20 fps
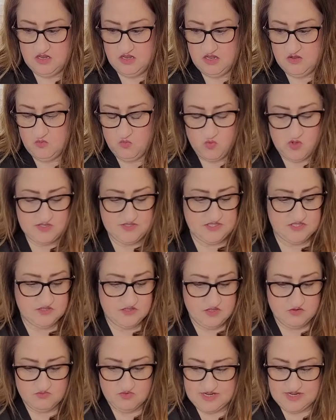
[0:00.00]
It
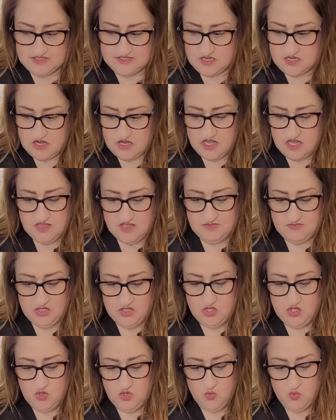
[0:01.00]
wasn't the right time.
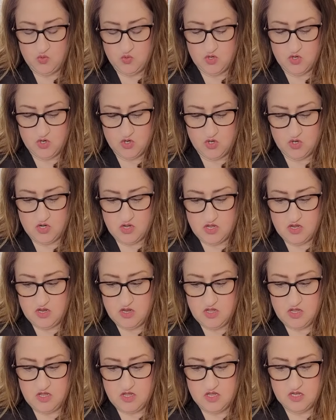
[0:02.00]
You were
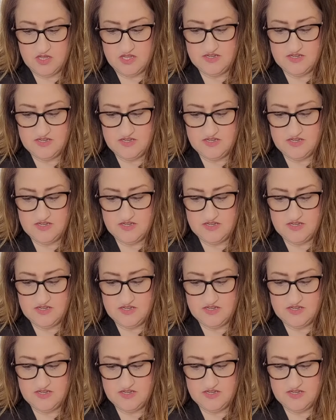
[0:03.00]
uh,